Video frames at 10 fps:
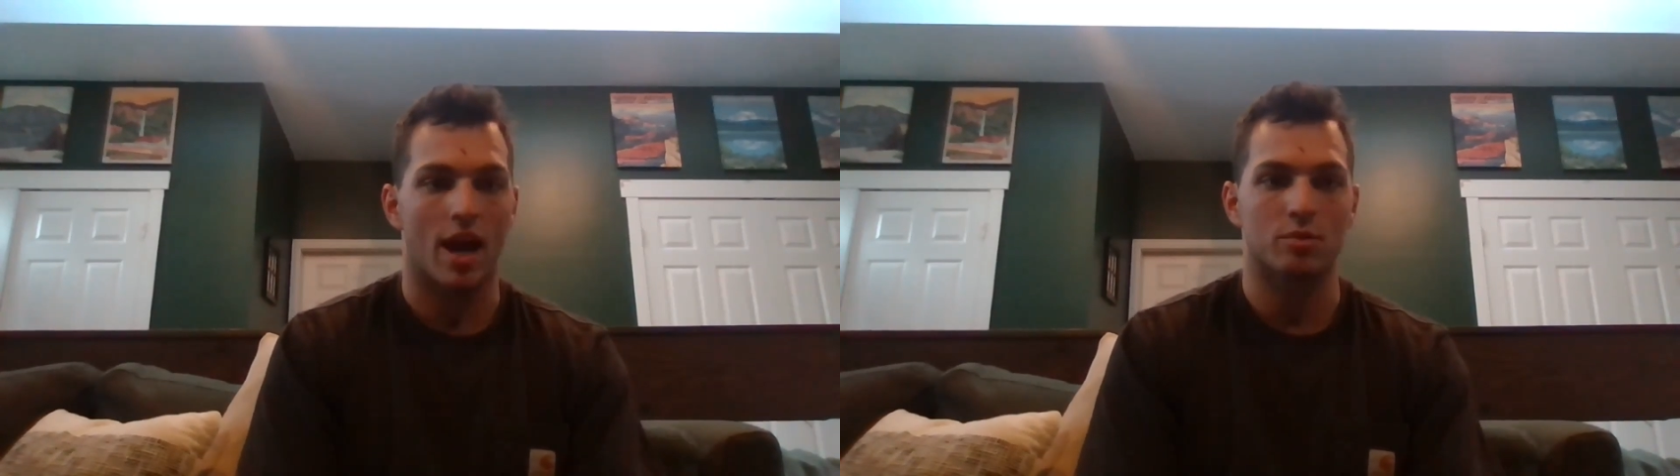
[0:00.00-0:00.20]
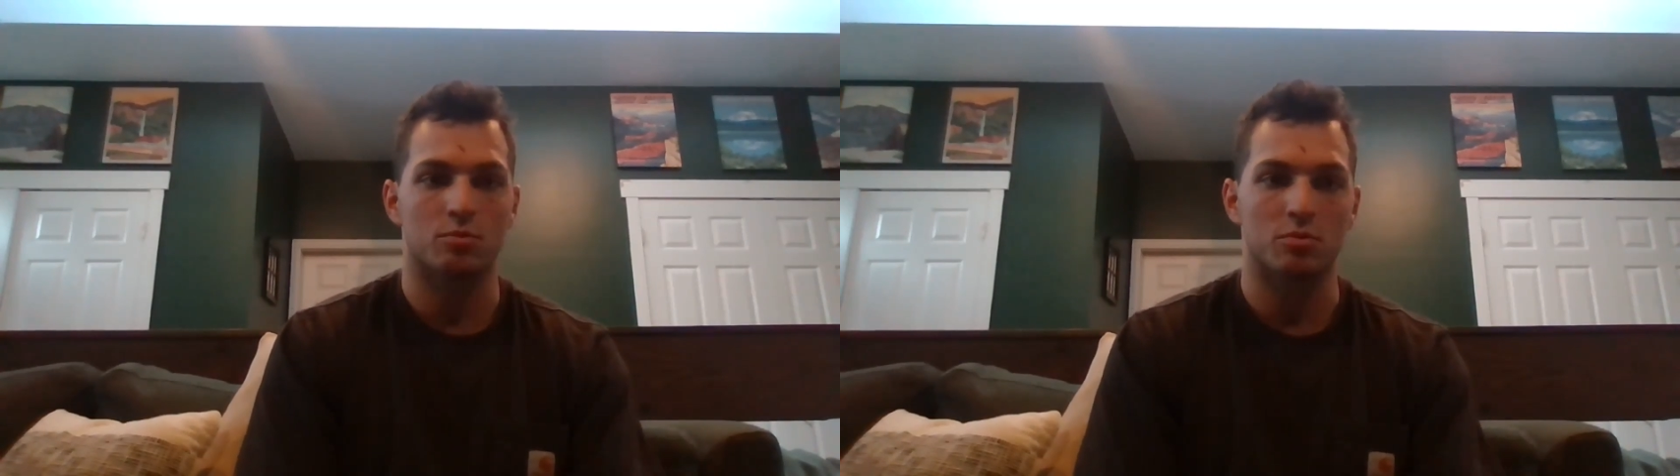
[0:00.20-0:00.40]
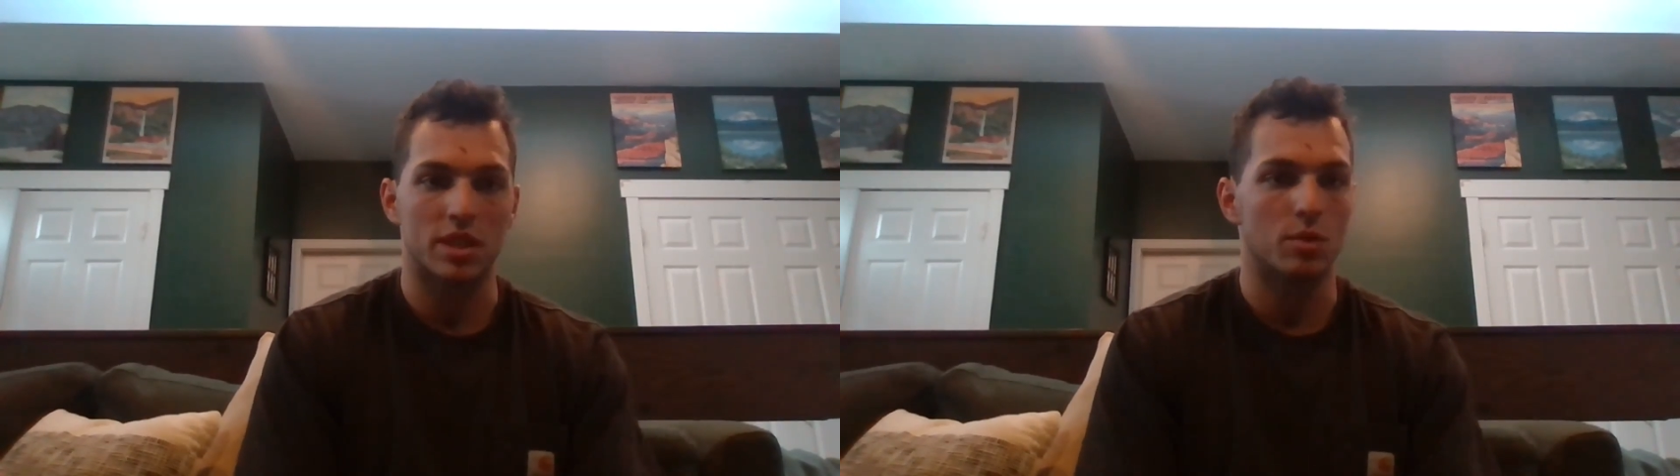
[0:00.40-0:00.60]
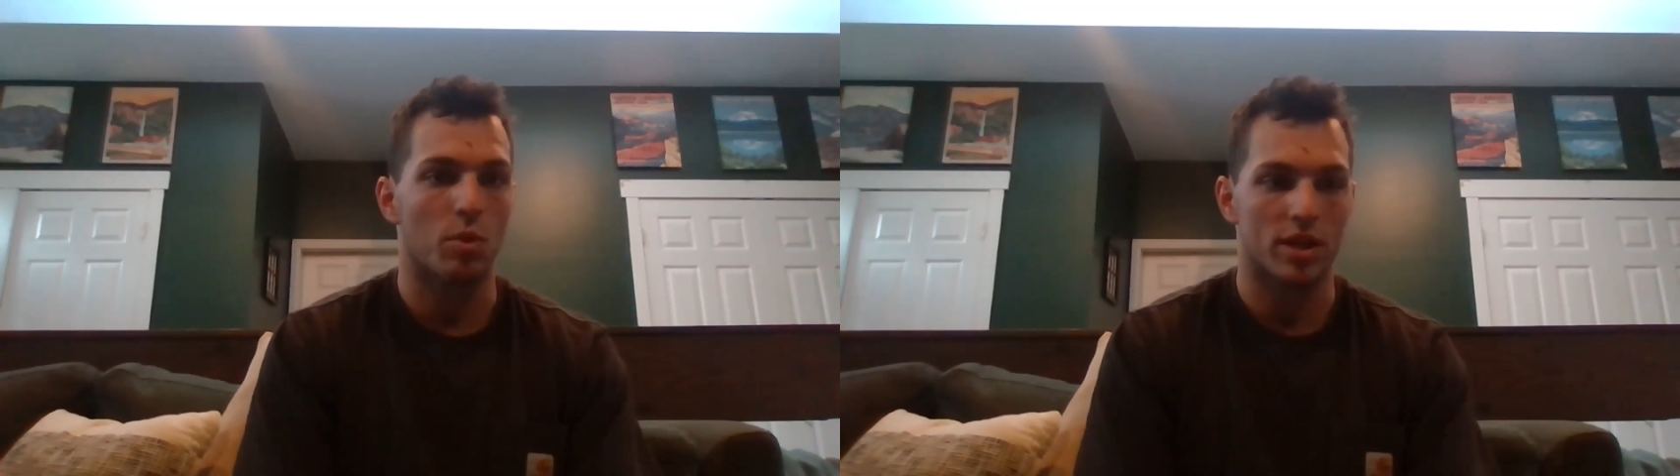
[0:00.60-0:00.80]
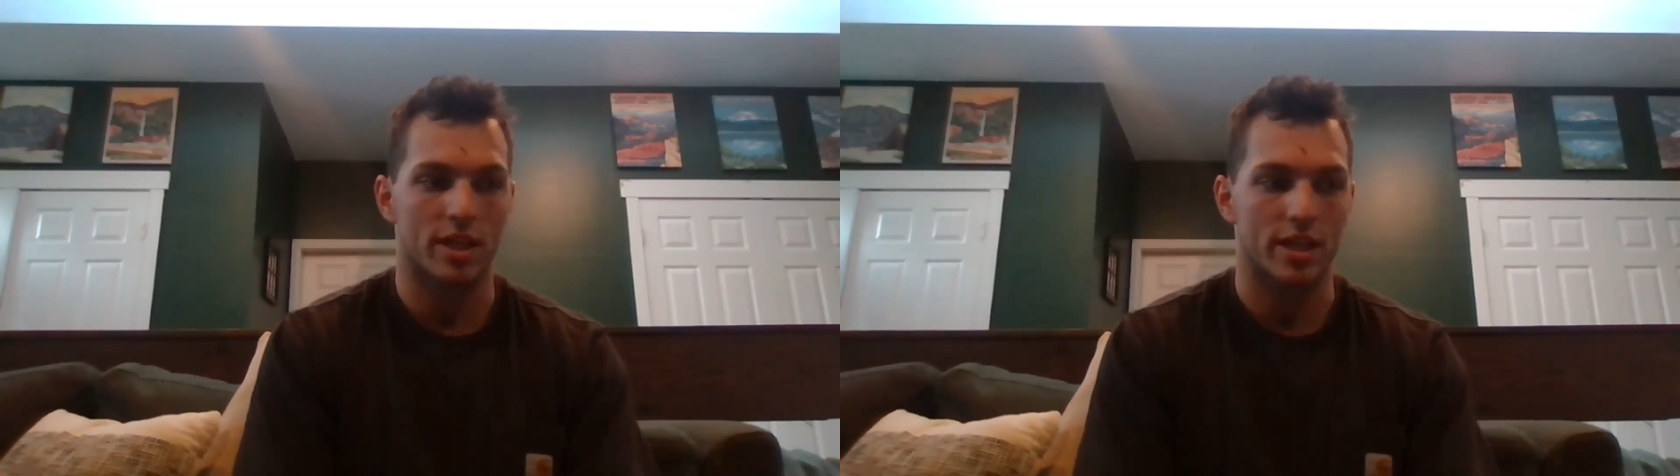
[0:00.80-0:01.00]
I really
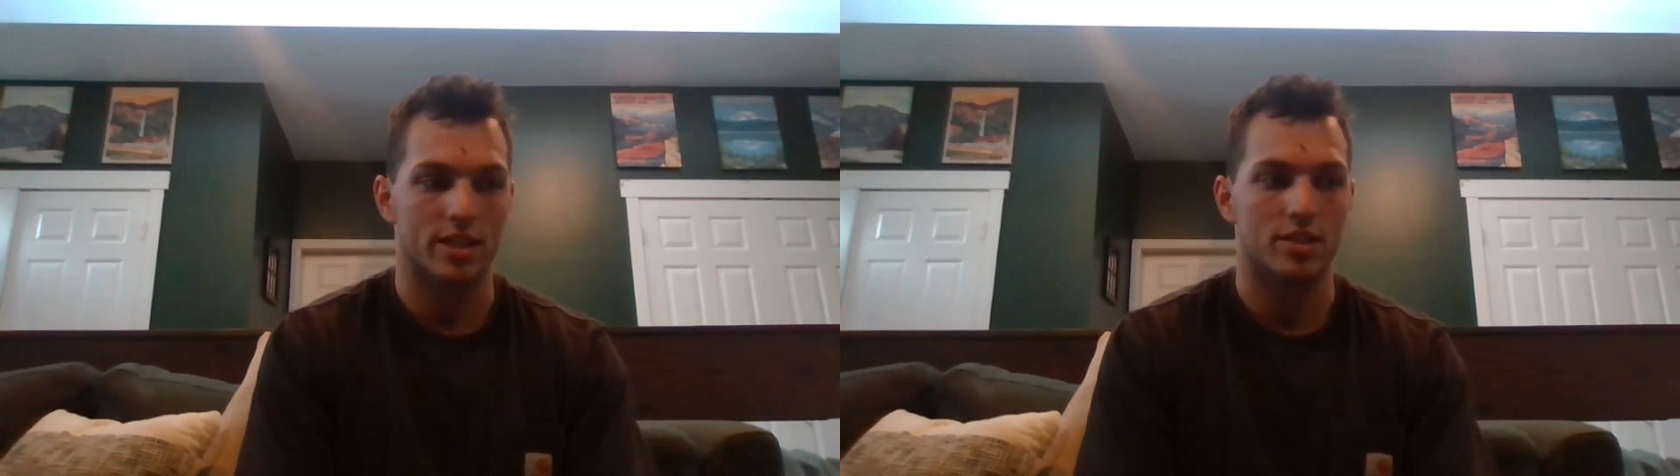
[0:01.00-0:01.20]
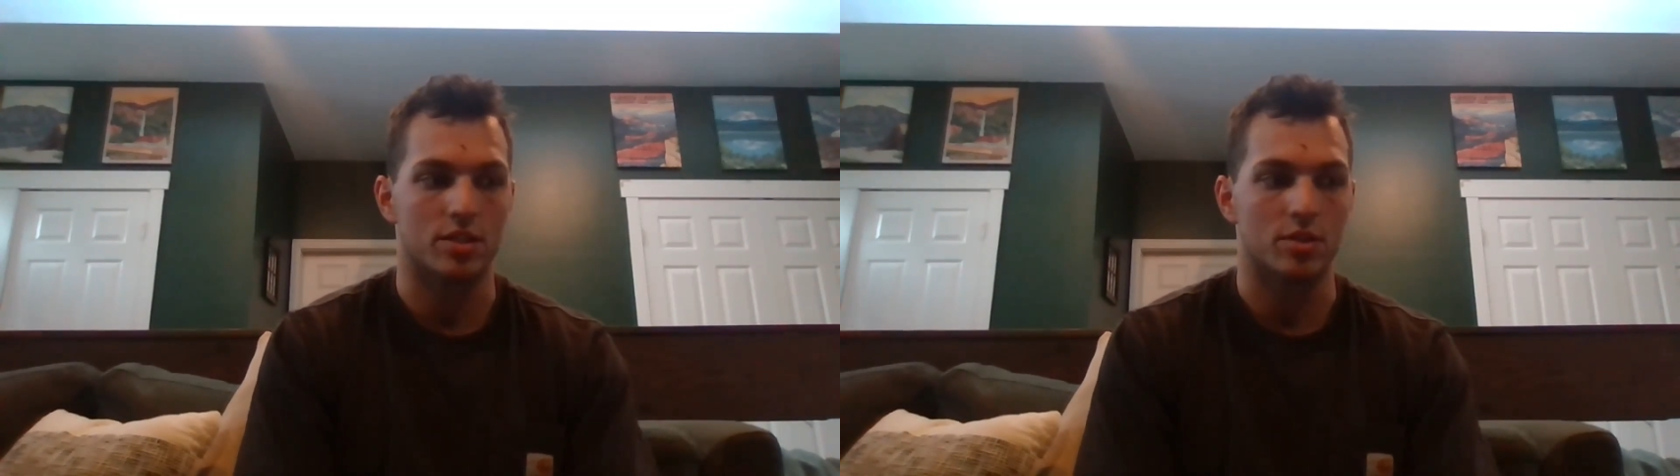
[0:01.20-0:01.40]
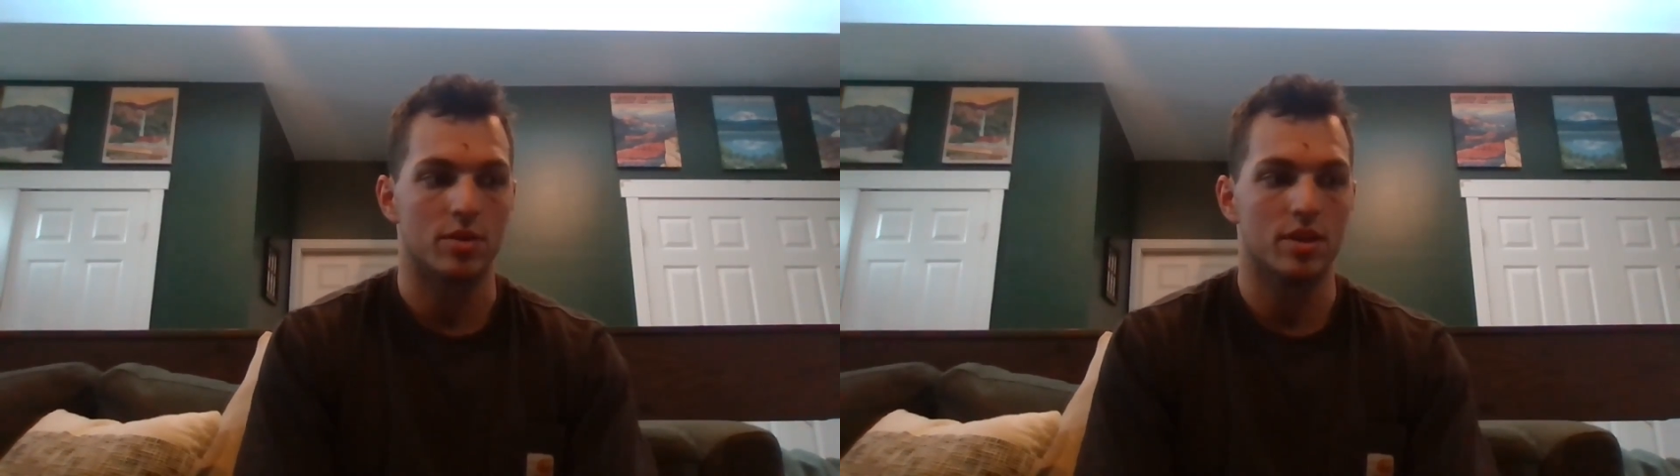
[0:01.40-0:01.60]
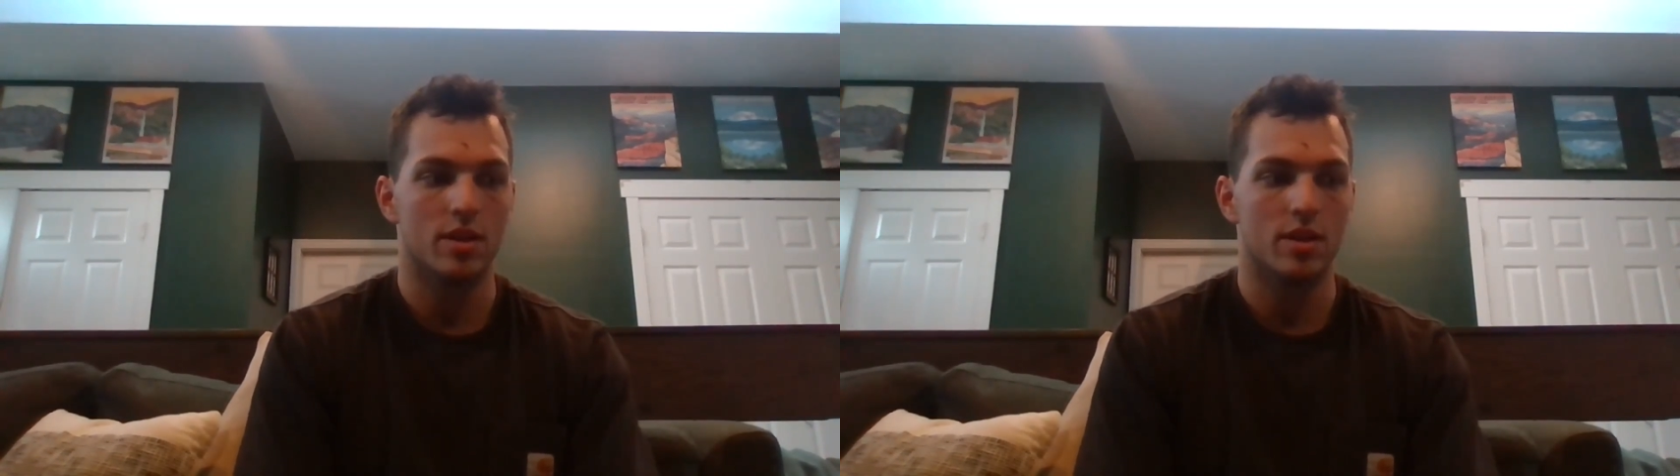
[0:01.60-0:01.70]
want to get into.